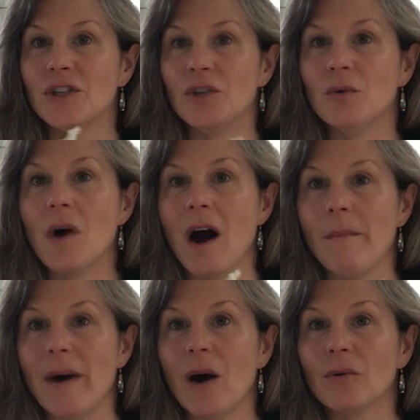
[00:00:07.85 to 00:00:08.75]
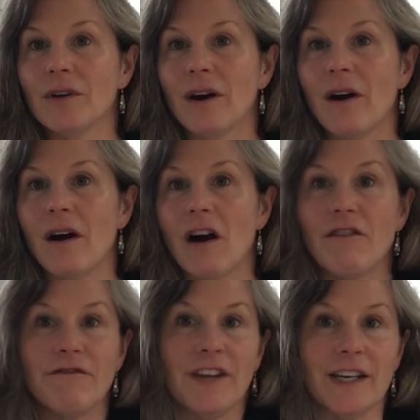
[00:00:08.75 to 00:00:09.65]
to you about
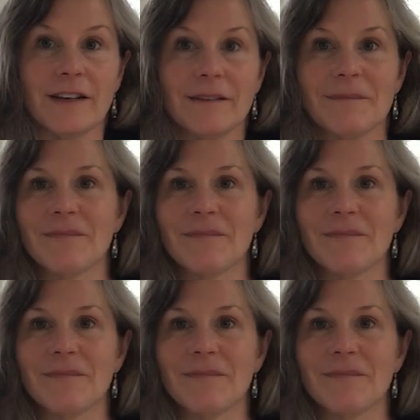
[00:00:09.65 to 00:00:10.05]
our feet.